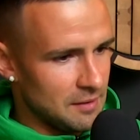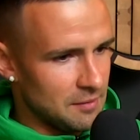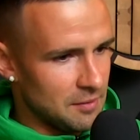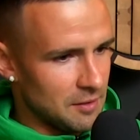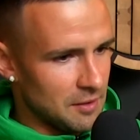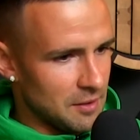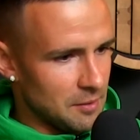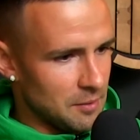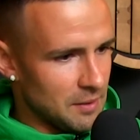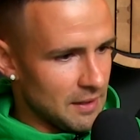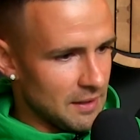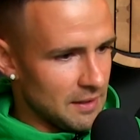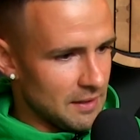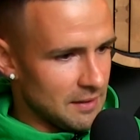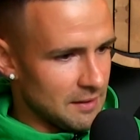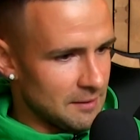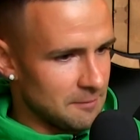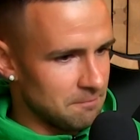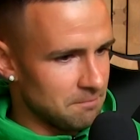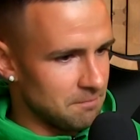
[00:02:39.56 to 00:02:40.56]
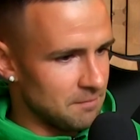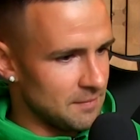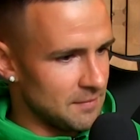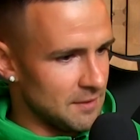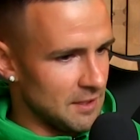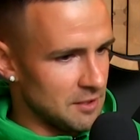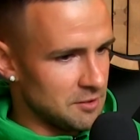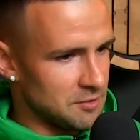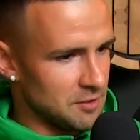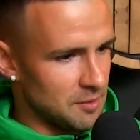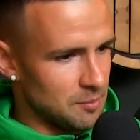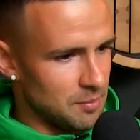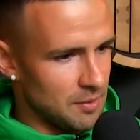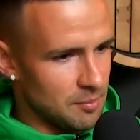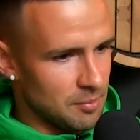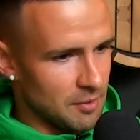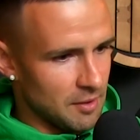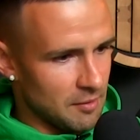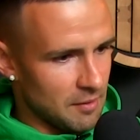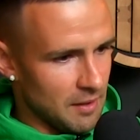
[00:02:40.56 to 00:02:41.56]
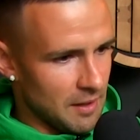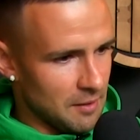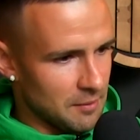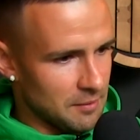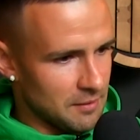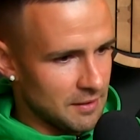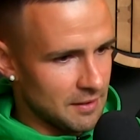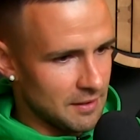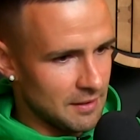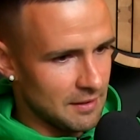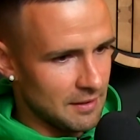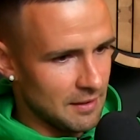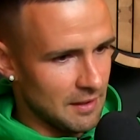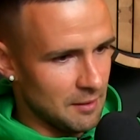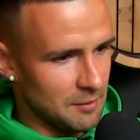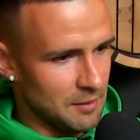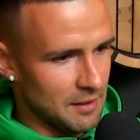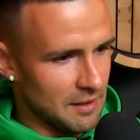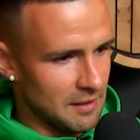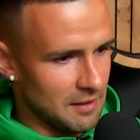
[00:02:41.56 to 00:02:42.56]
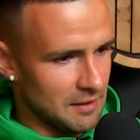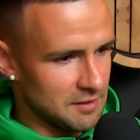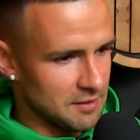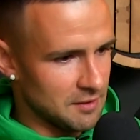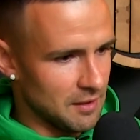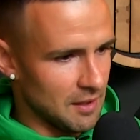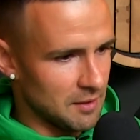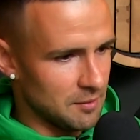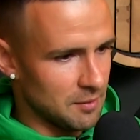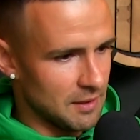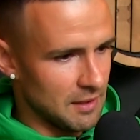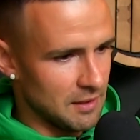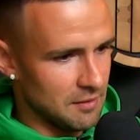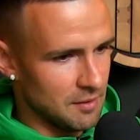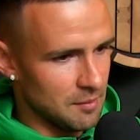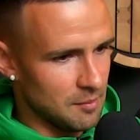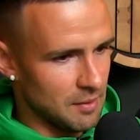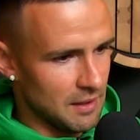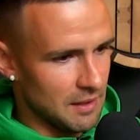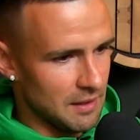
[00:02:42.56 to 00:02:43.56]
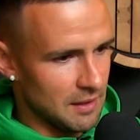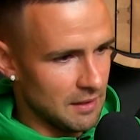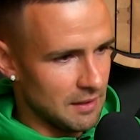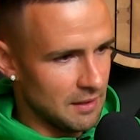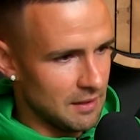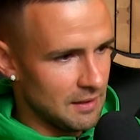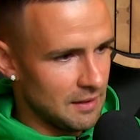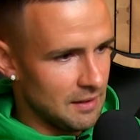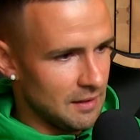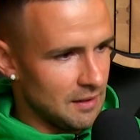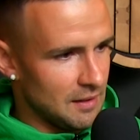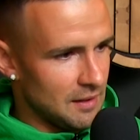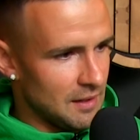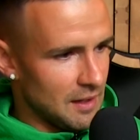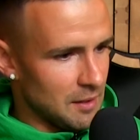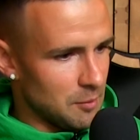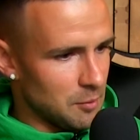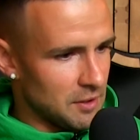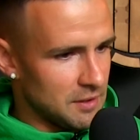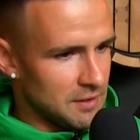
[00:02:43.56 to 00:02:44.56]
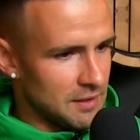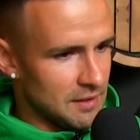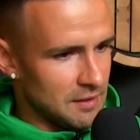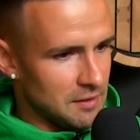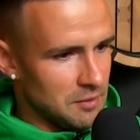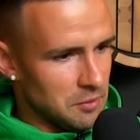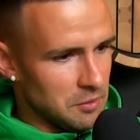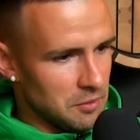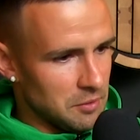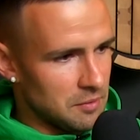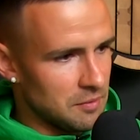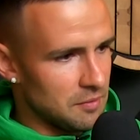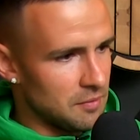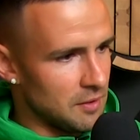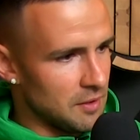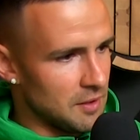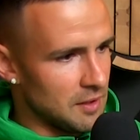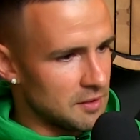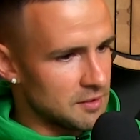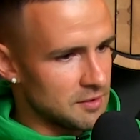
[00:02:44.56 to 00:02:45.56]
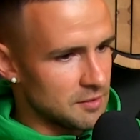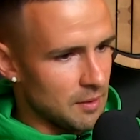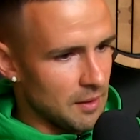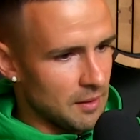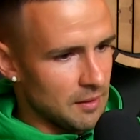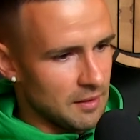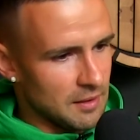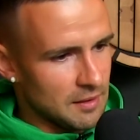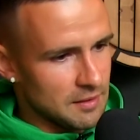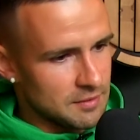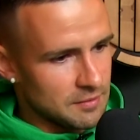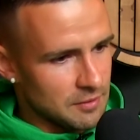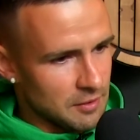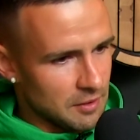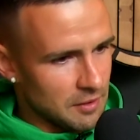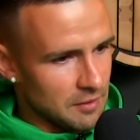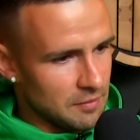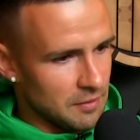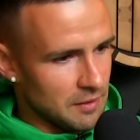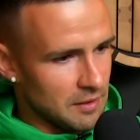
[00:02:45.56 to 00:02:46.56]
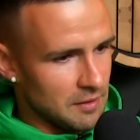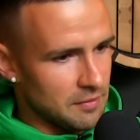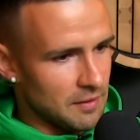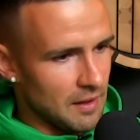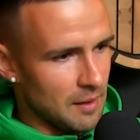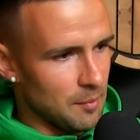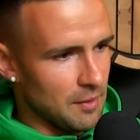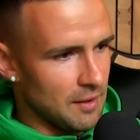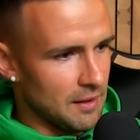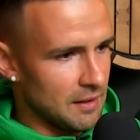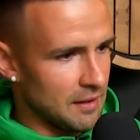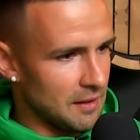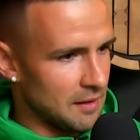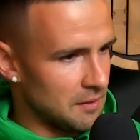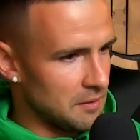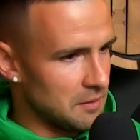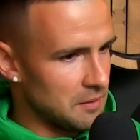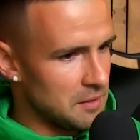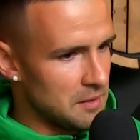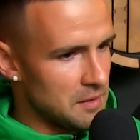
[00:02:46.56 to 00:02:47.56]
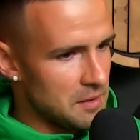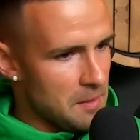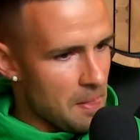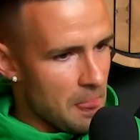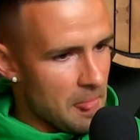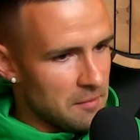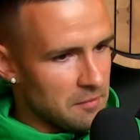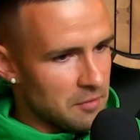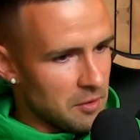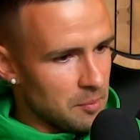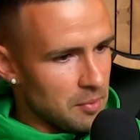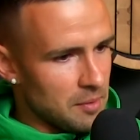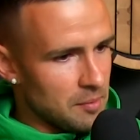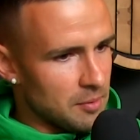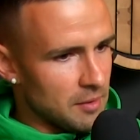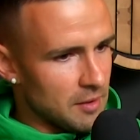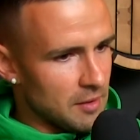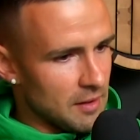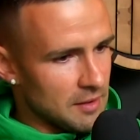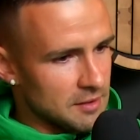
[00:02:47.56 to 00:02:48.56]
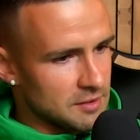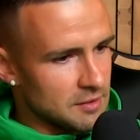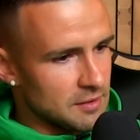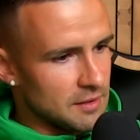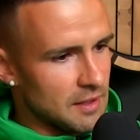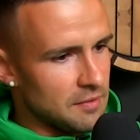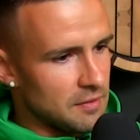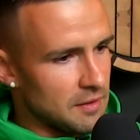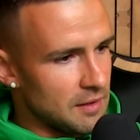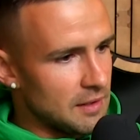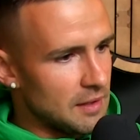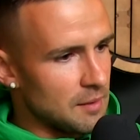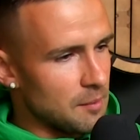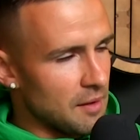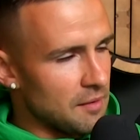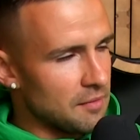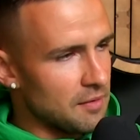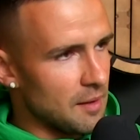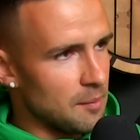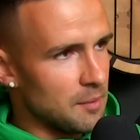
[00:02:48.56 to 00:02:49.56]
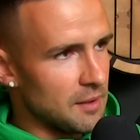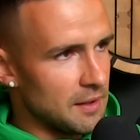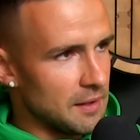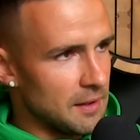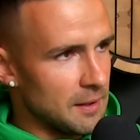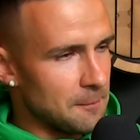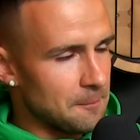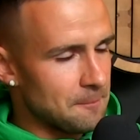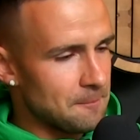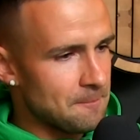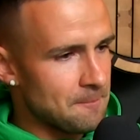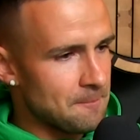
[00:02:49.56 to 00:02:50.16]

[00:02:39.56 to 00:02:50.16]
for the way they treat people around, how they interact with everybody, and what they do for their surroundings, for the family and for people around. So definitely my family, yeah.